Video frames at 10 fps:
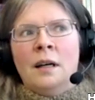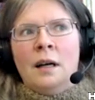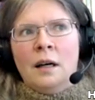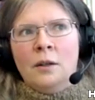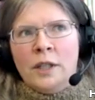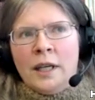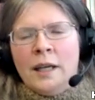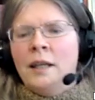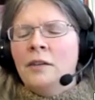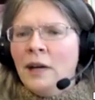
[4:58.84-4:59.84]

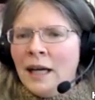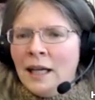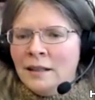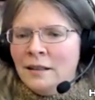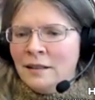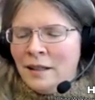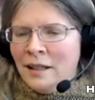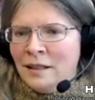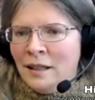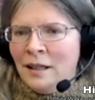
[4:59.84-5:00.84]
okay, if I'd had this
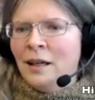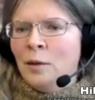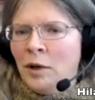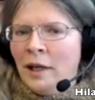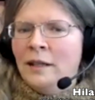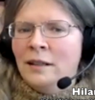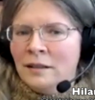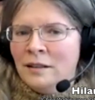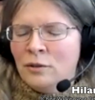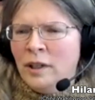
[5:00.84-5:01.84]
idea and applied it to
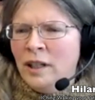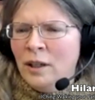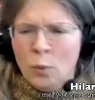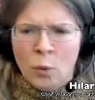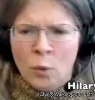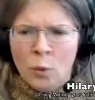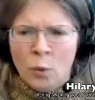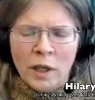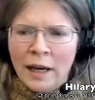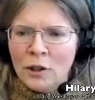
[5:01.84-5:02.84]
this reading, would,
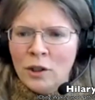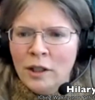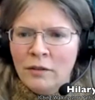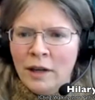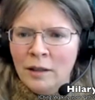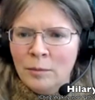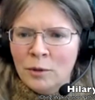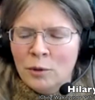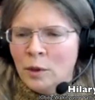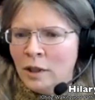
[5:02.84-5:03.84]
would, it actually have
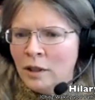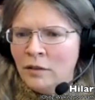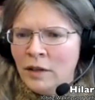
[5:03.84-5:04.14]
helped? Would it have